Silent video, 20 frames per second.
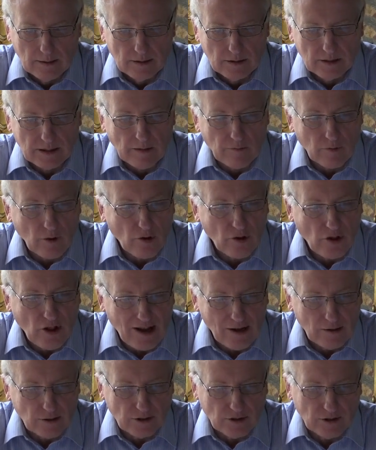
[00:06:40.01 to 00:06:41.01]
Several
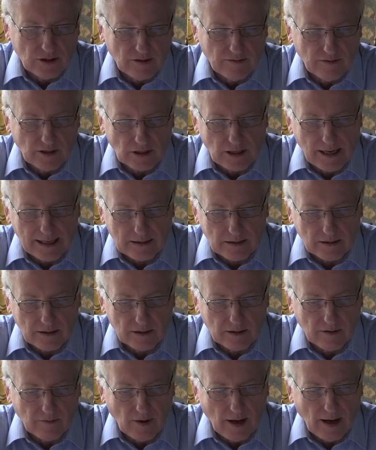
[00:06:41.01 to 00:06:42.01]
thousand of his letters
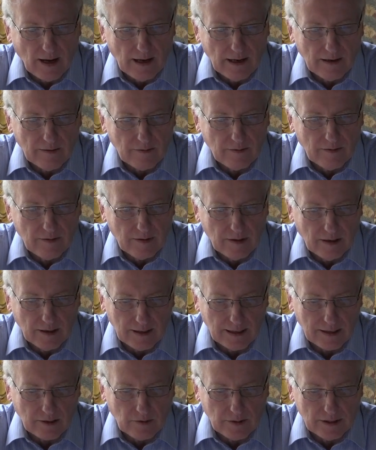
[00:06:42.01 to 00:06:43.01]
survive.
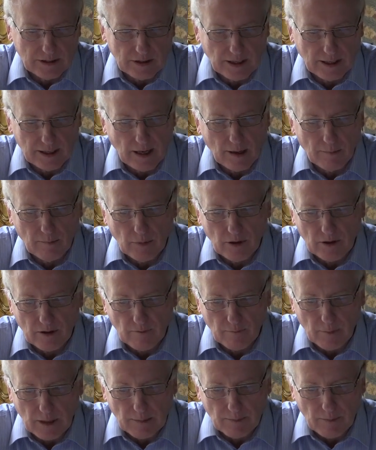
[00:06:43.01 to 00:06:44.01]
An increasing number
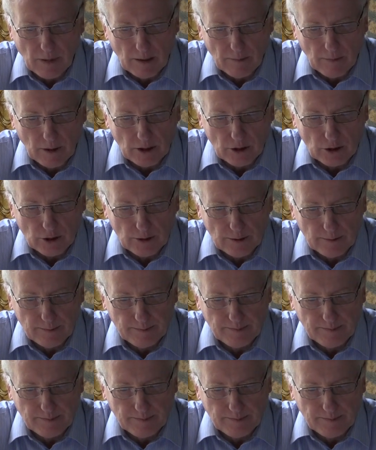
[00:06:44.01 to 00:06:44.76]
have been published.